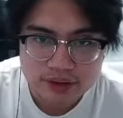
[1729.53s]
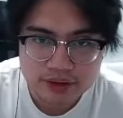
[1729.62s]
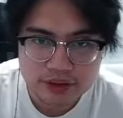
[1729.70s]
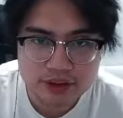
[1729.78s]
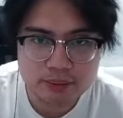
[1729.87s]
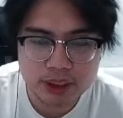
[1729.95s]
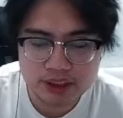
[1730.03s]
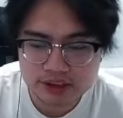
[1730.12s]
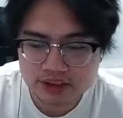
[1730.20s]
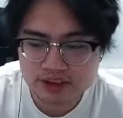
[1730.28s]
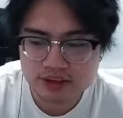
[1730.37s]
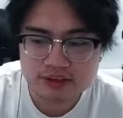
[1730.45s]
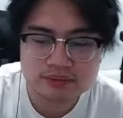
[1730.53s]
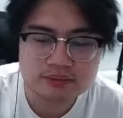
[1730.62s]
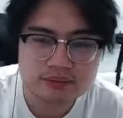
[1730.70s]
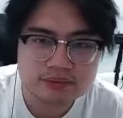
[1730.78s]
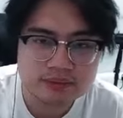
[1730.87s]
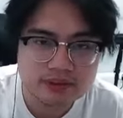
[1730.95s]
Good burst.
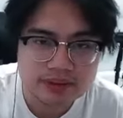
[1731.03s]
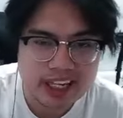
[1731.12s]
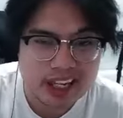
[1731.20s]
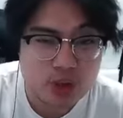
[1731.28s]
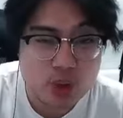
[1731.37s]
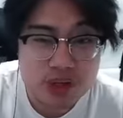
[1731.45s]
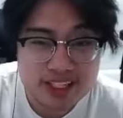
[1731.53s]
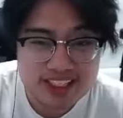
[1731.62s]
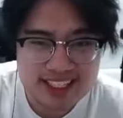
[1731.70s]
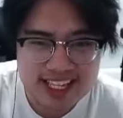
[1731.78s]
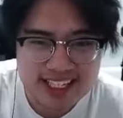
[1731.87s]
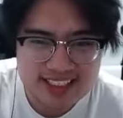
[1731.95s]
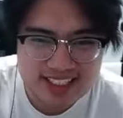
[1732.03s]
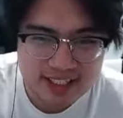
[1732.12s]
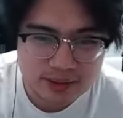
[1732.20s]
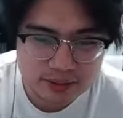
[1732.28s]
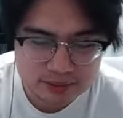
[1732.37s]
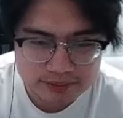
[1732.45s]
Annoying second
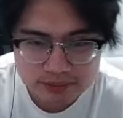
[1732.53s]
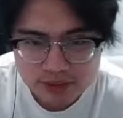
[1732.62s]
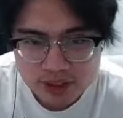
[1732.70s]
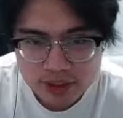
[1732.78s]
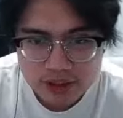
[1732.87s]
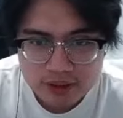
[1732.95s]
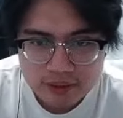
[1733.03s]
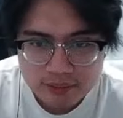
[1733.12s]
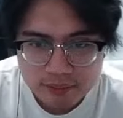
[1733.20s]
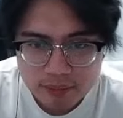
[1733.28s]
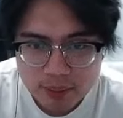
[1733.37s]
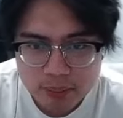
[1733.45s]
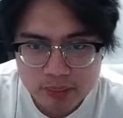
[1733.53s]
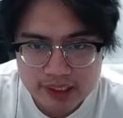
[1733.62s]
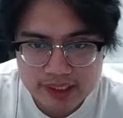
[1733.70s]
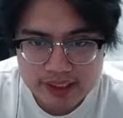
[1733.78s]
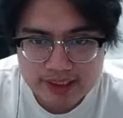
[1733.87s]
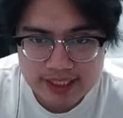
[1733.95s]
skill.
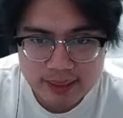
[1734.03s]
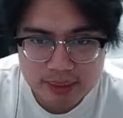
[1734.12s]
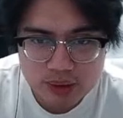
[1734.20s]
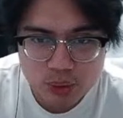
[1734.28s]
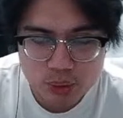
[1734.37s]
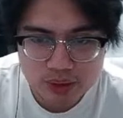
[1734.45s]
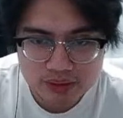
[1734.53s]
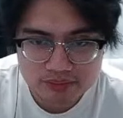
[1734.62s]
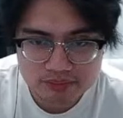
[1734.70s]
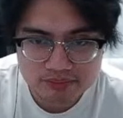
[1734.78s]
Probably the same as Gourd.